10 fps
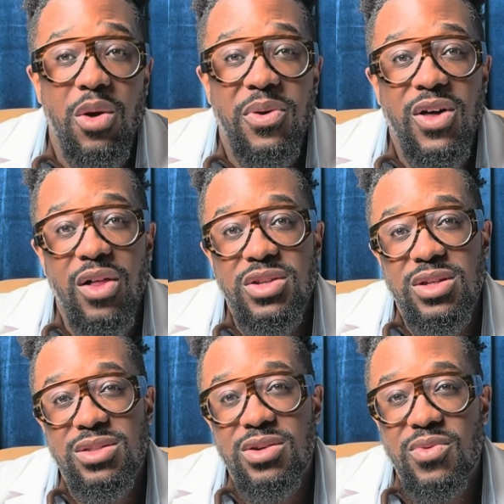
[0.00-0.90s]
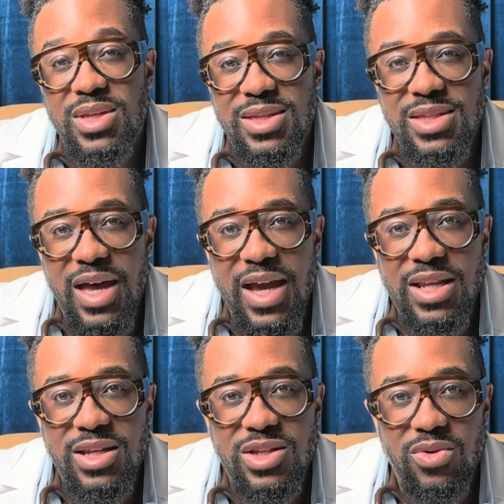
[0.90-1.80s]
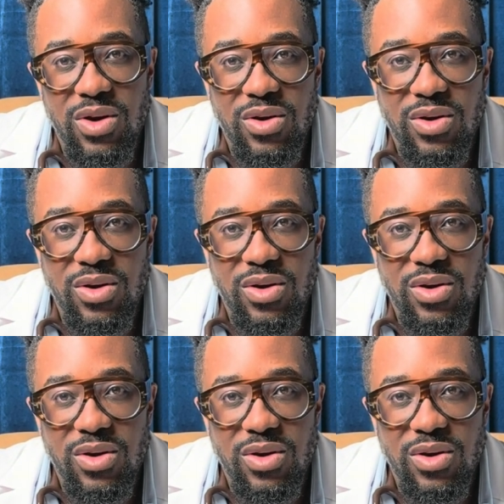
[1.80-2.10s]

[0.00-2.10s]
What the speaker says: pathologist who was assigned to her